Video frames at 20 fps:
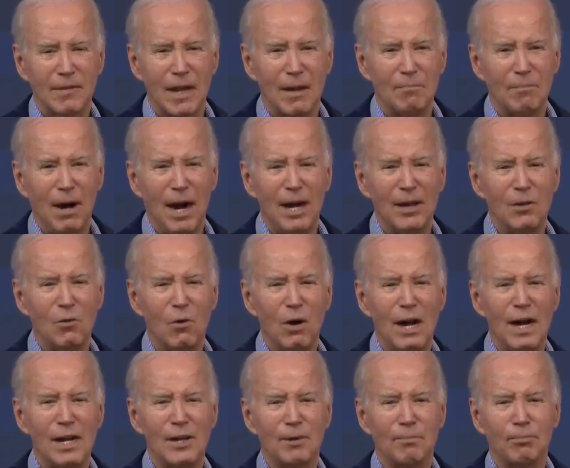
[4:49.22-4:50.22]
And by the
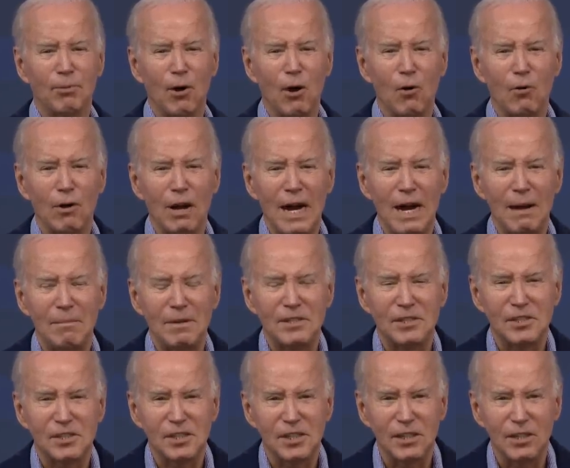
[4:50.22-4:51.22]
way, the program is
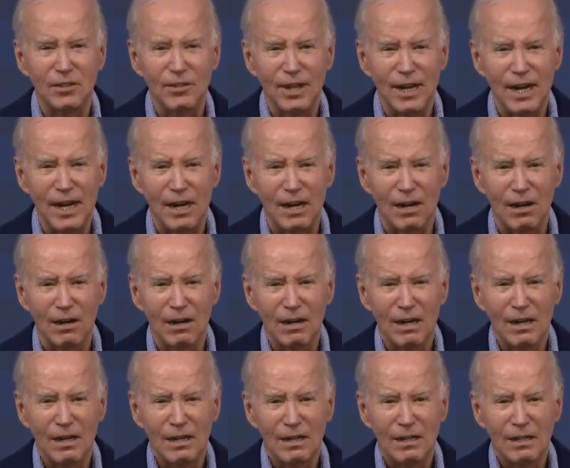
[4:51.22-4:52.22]
still there.
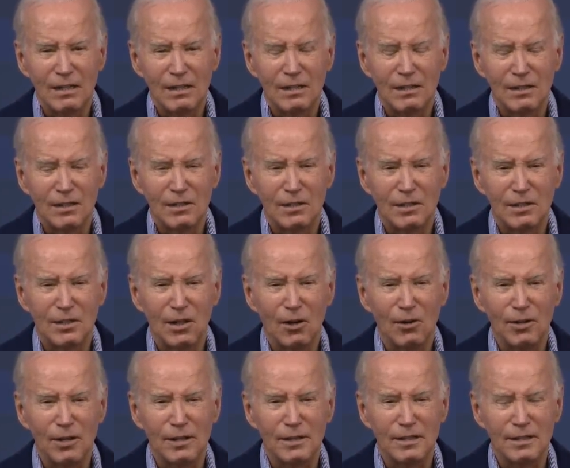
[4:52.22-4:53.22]
Go
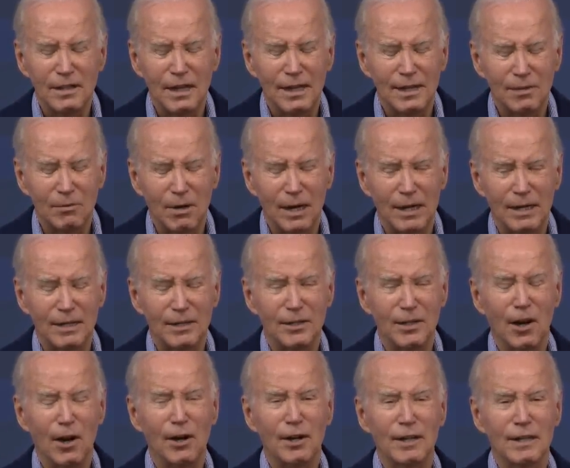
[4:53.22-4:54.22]
to, anyway,
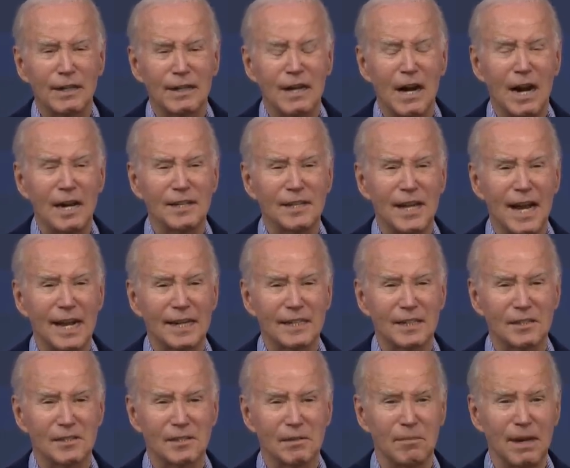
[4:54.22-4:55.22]
you ought to contact
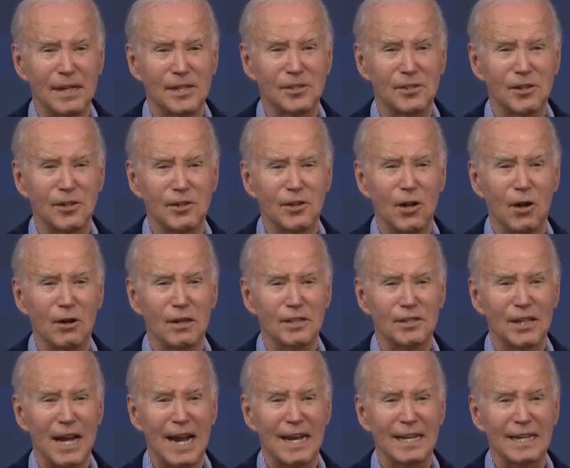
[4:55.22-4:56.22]
us to make sure you know
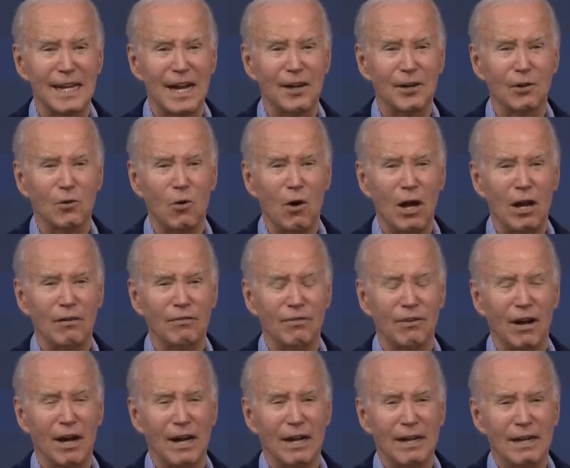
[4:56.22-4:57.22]
exactly how to
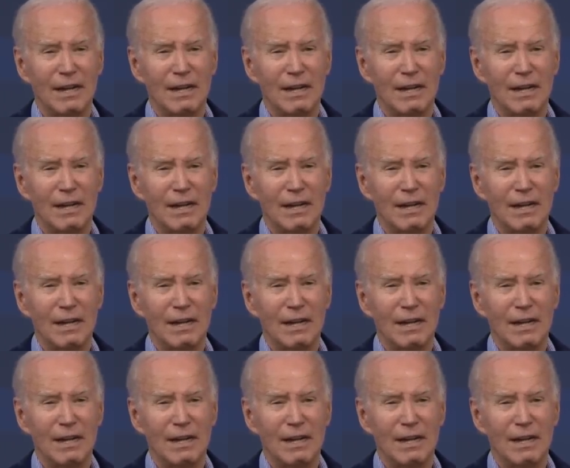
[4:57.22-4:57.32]
qualify.